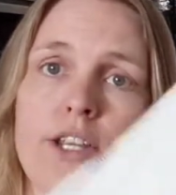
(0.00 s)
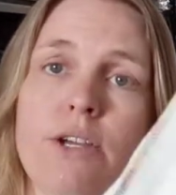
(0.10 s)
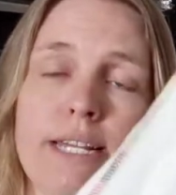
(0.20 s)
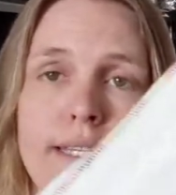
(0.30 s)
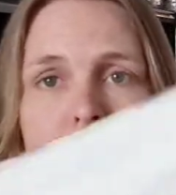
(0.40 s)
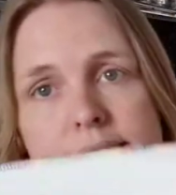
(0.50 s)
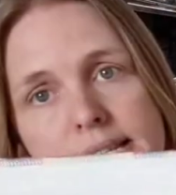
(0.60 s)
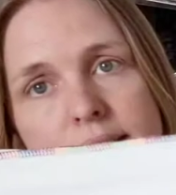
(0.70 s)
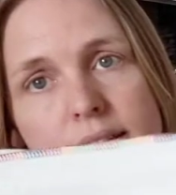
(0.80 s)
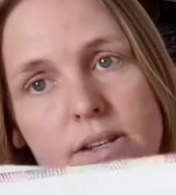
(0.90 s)
and you get
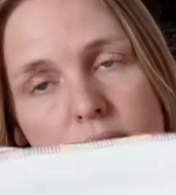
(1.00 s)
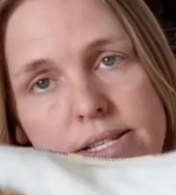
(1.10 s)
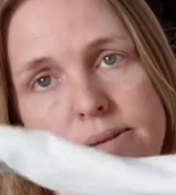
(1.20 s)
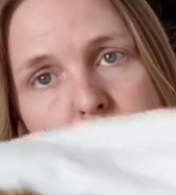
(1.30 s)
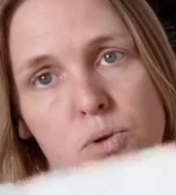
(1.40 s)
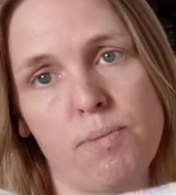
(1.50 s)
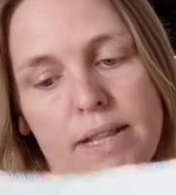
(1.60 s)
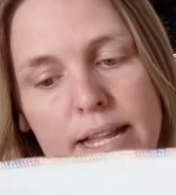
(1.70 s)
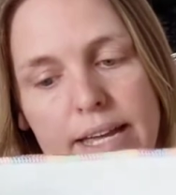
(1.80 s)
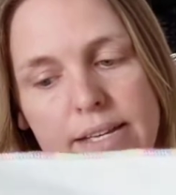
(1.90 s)
six nice absorbent
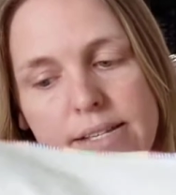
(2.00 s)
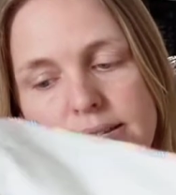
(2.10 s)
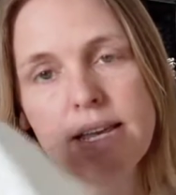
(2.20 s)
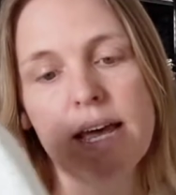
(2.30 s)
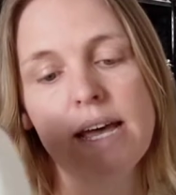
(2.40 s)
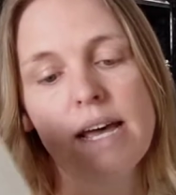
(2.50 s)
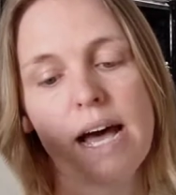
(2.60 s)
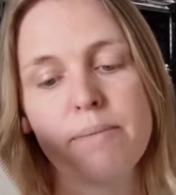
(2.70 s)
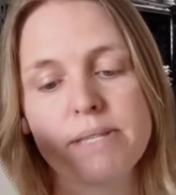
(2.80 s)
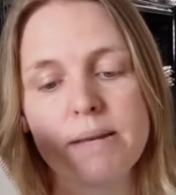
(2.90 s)
layers.
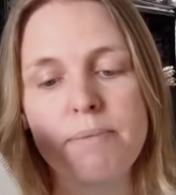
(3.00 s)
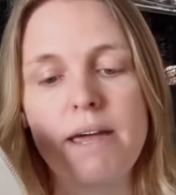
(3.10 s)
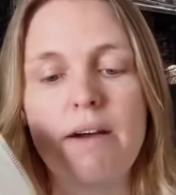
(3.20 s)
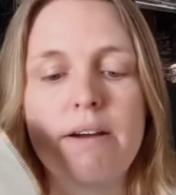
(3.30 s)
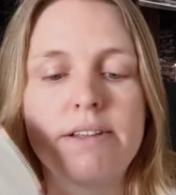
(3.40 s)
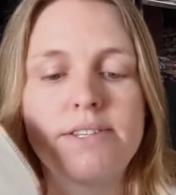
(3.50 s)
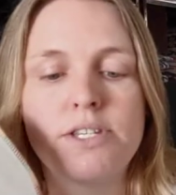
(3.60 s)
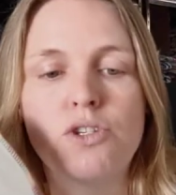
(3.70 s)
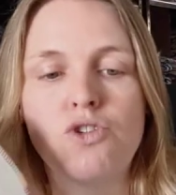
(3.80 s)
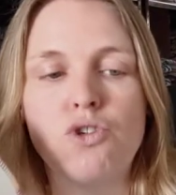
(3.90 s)
Um, some
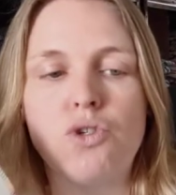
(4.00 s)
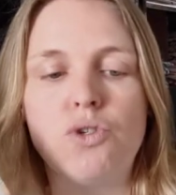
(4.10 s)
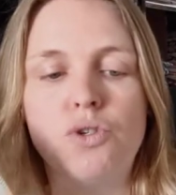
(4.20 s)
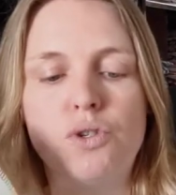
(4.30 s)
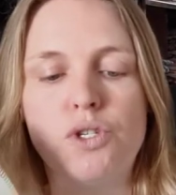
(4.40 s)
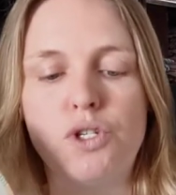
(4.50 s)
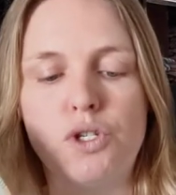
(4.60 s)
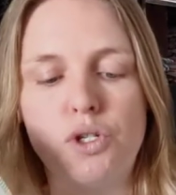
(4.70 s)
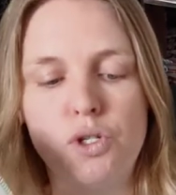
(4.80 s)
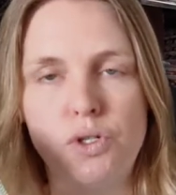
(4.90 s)
parents choose
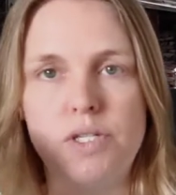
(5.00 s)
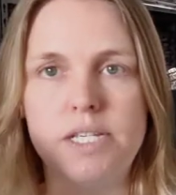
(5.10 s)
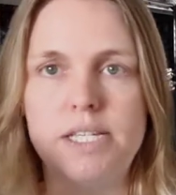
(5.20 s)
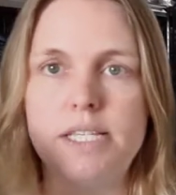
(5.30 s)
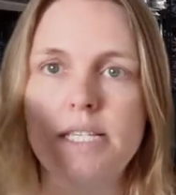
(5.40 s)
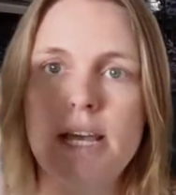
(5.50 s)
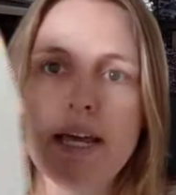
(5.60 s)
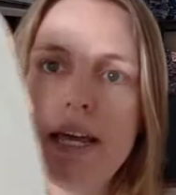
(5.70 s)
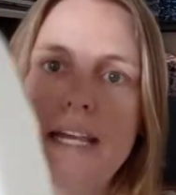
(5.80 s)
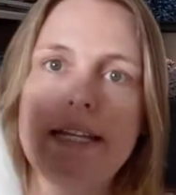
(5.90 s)
to use this
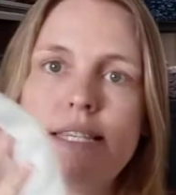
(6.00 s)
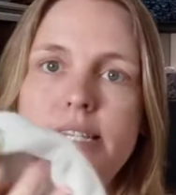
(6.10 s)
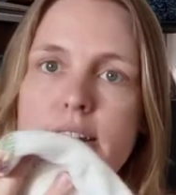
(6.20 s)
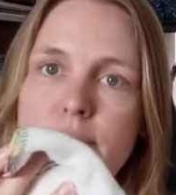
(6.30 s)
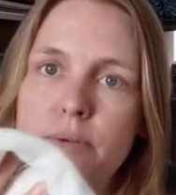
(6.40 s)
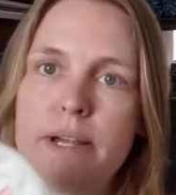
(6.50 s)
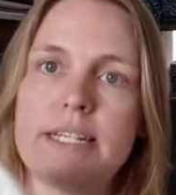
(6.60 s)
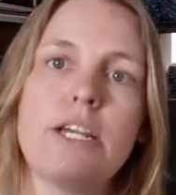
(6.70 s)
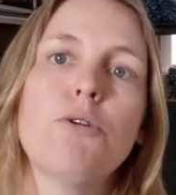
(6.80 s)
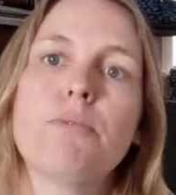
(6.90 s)
instead of the
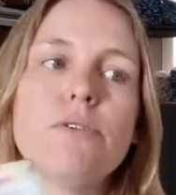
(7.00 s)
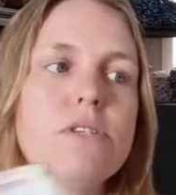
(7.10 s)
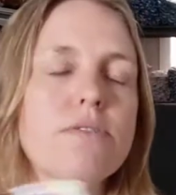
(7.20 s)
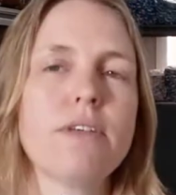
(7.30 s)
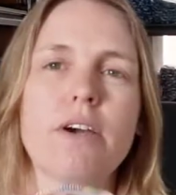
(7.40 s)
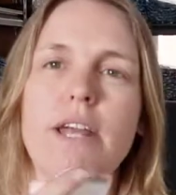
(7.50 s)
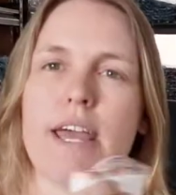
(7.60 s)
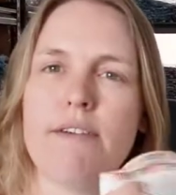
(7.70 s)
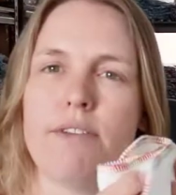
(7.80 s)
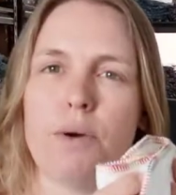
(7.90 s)
rectangle booster if they got a
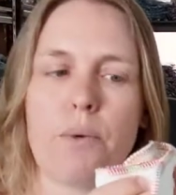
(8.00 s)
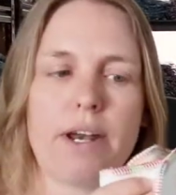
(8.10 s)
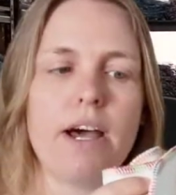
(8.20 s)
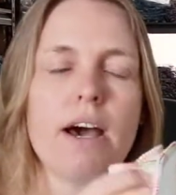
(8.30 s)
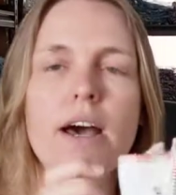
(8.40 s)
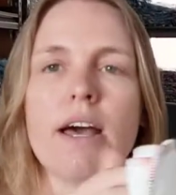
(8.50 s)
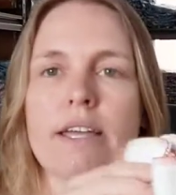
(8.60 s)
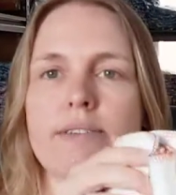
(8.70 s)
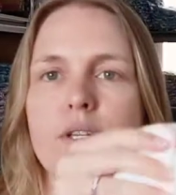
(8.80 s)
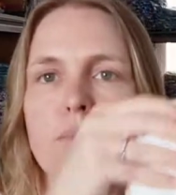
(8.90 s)
heavier wetter gives